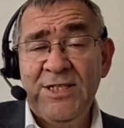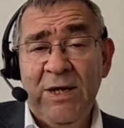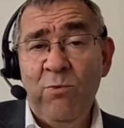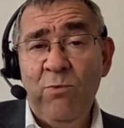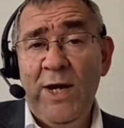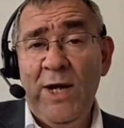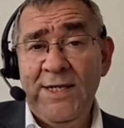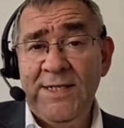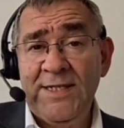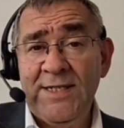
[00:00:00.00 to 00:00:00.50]
in
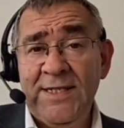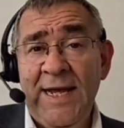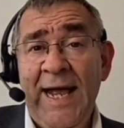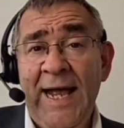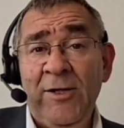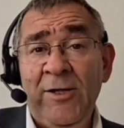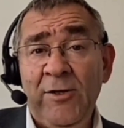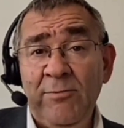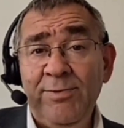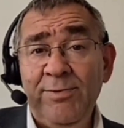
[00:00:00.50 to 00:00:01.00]
some ways it's a
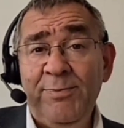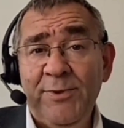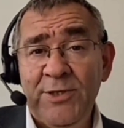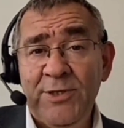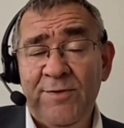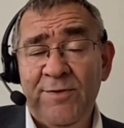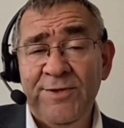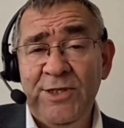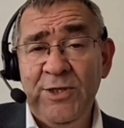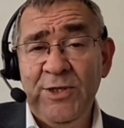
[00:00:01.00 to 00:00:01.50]
help
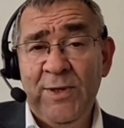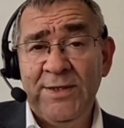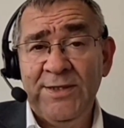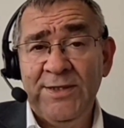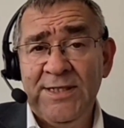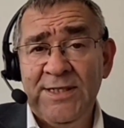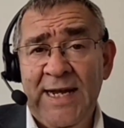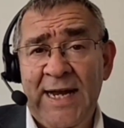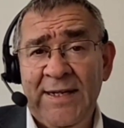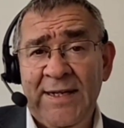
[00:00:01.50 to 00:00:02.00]
because obviously you
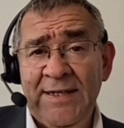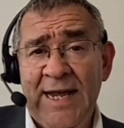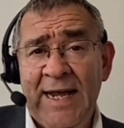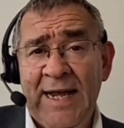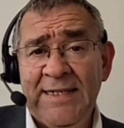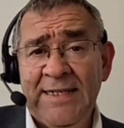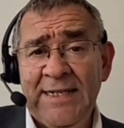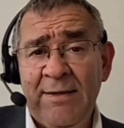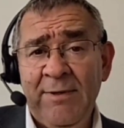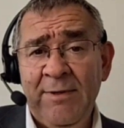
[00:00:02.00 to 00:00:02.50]
understand the
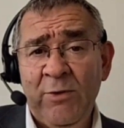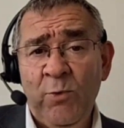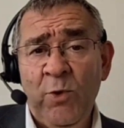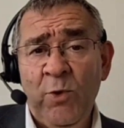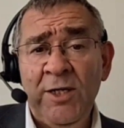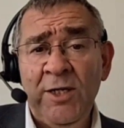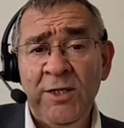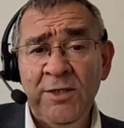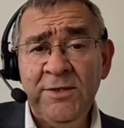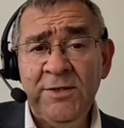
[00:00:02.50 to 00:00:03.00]
academic
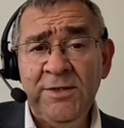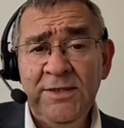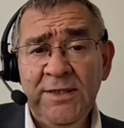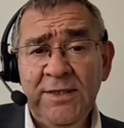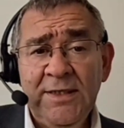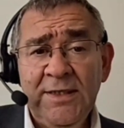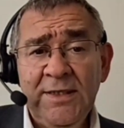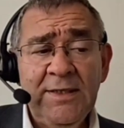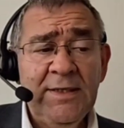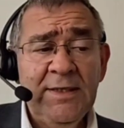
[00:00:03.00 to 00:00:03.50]
world,
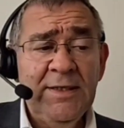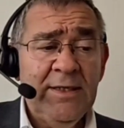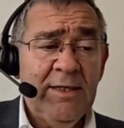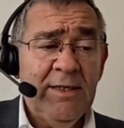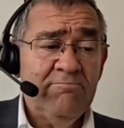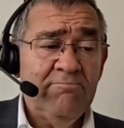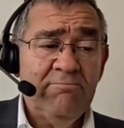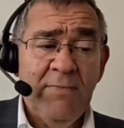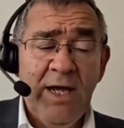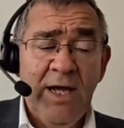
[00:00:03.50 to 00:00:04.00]

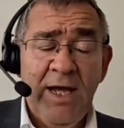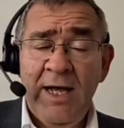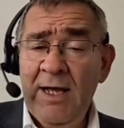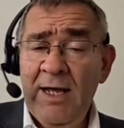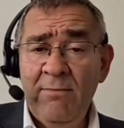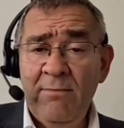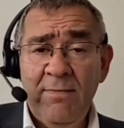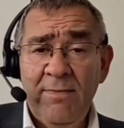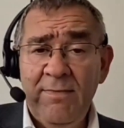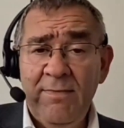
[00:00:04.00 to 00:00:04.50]

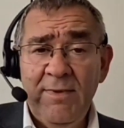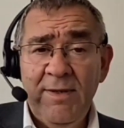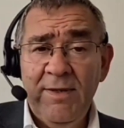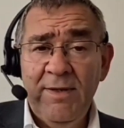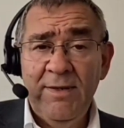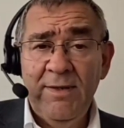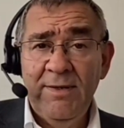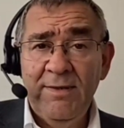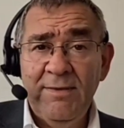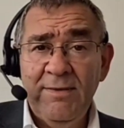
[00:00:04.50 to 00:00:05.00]

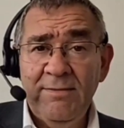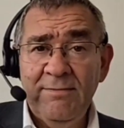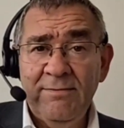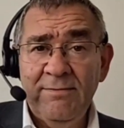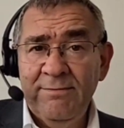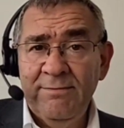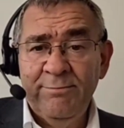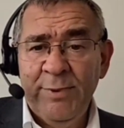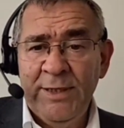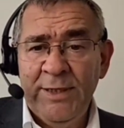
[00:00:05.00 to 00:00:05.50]

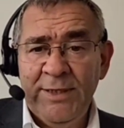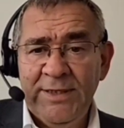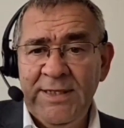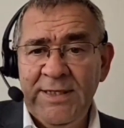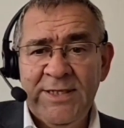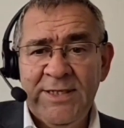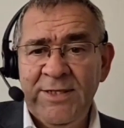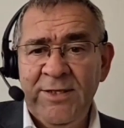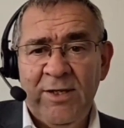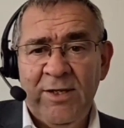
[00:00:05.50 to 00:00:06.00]

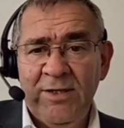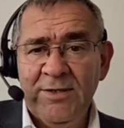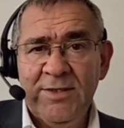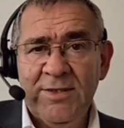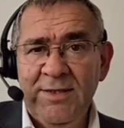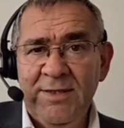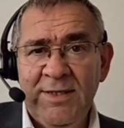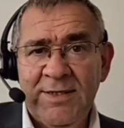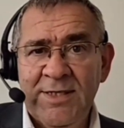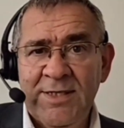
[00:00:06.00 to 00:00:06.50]
but it's
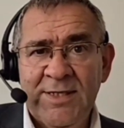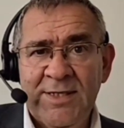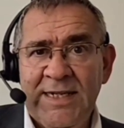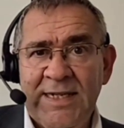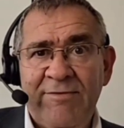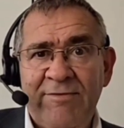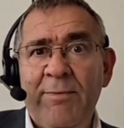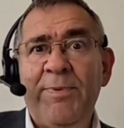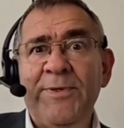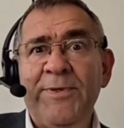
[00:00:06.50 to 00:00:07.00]
not. It
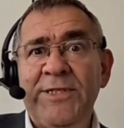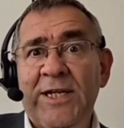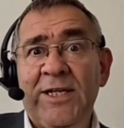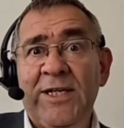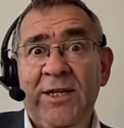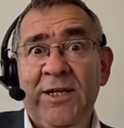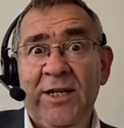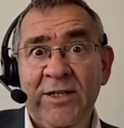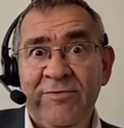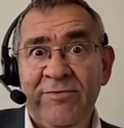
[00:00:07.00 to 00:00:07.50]
doesn't give a
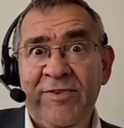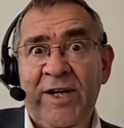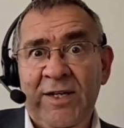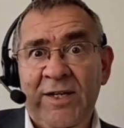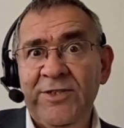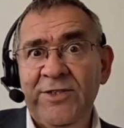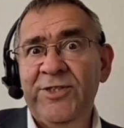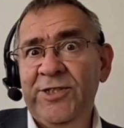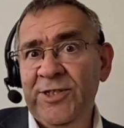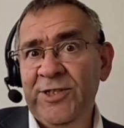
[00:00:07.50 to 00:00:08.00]
particular
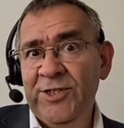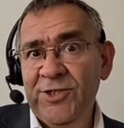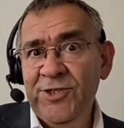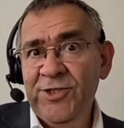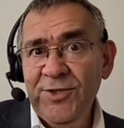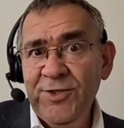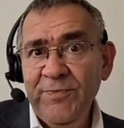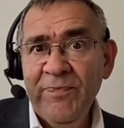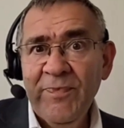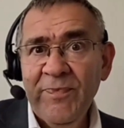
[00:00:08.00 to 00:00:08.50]

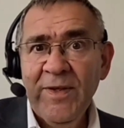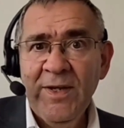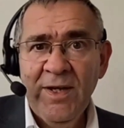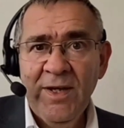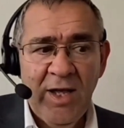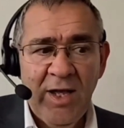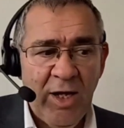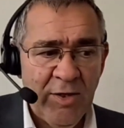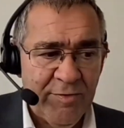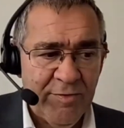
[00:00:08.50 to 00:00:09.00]
advantage
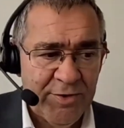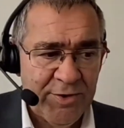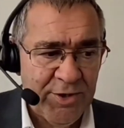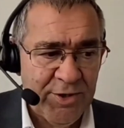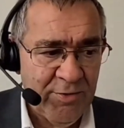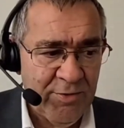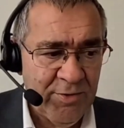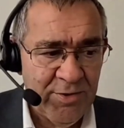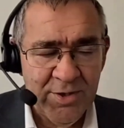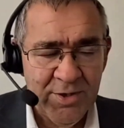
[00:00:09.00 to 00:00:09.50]
over
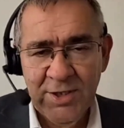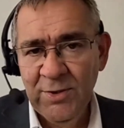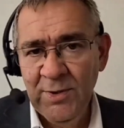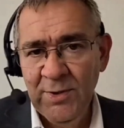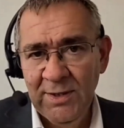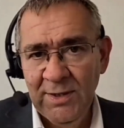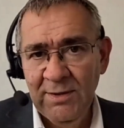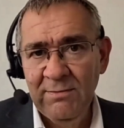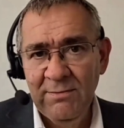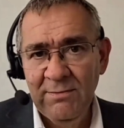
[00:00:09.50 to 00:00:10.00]
students
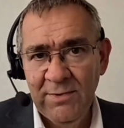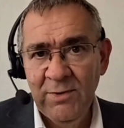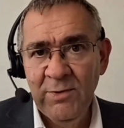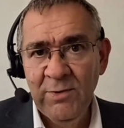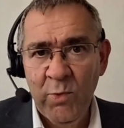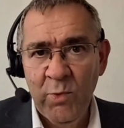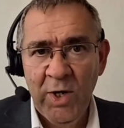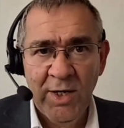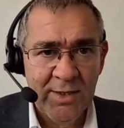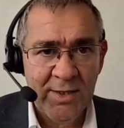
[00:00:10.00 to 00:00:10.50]
who are
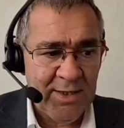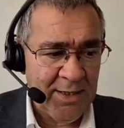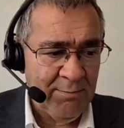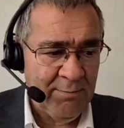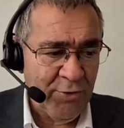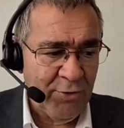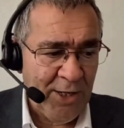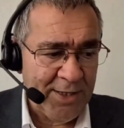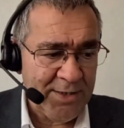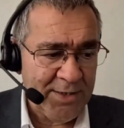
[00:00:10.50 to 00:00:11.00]

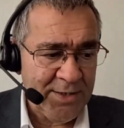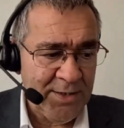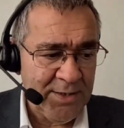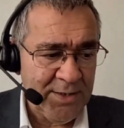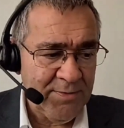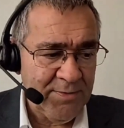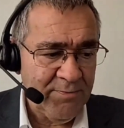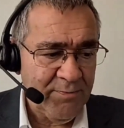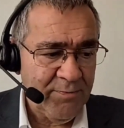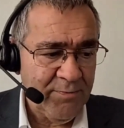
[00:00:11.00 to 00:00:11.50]
working in
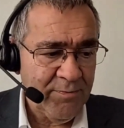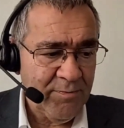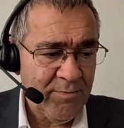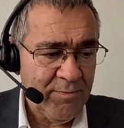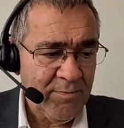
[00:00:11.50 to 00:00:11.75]
practice.